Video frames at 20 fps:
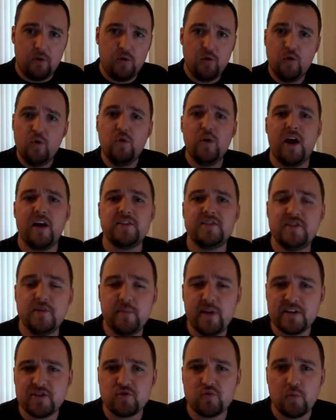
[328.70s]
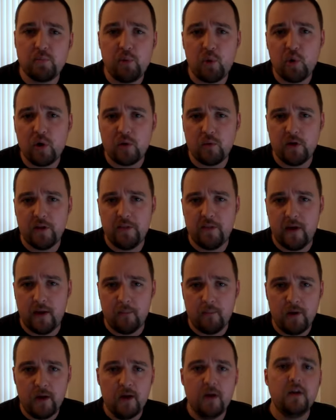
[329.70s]
Who has the best rapport with
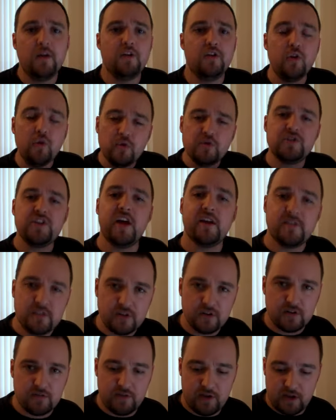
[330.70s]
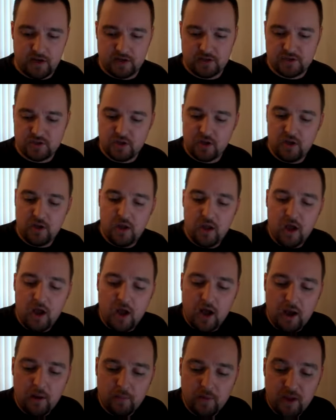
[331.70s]
them? Use that to your advantage.
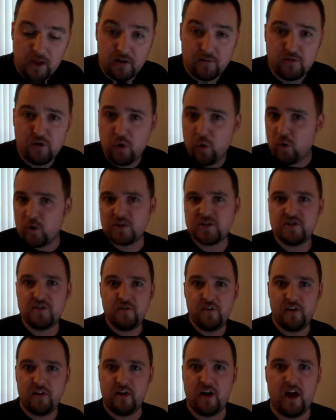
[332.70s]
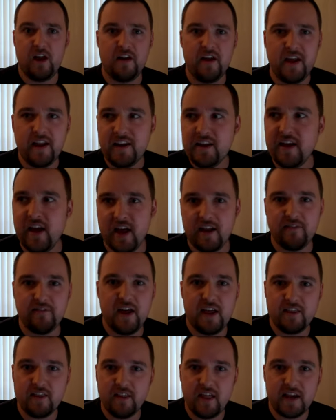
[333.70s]
And of course, if they're on any kind of
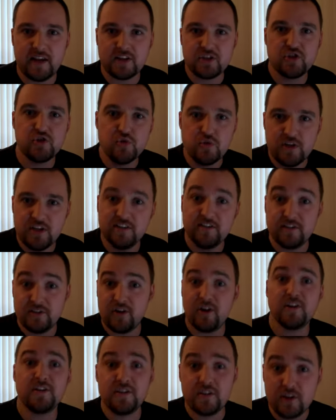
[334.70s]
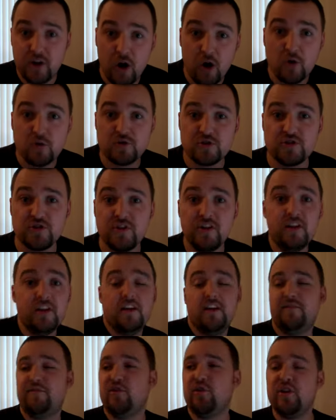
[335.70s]
athletics, you need to talk to the coach.
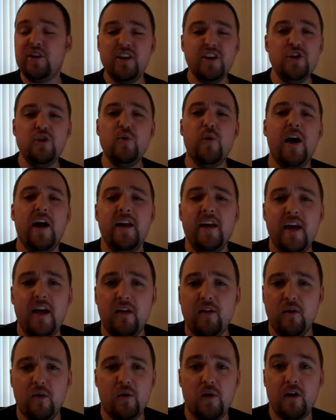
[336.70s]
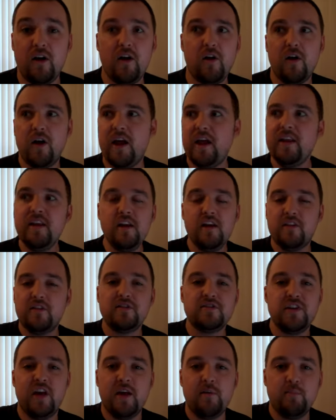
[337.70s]
If they're in a UIL or any
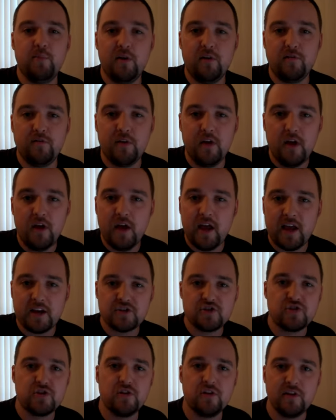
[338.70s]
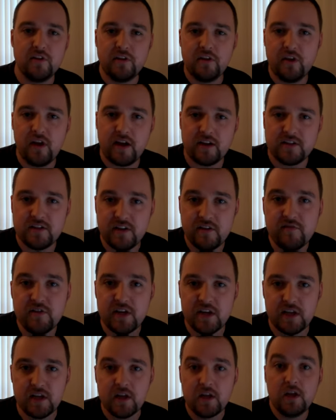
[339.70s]
other type of extracurricular
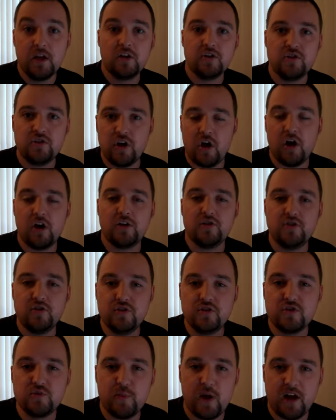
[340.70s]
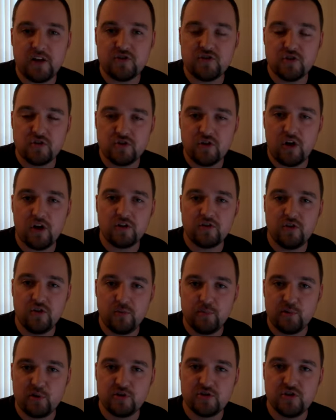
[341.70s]
activity, talk to the sponsor, talk to
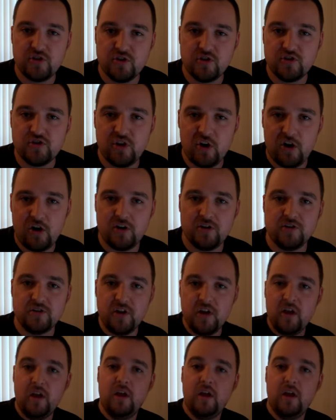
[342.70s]
the person in charge.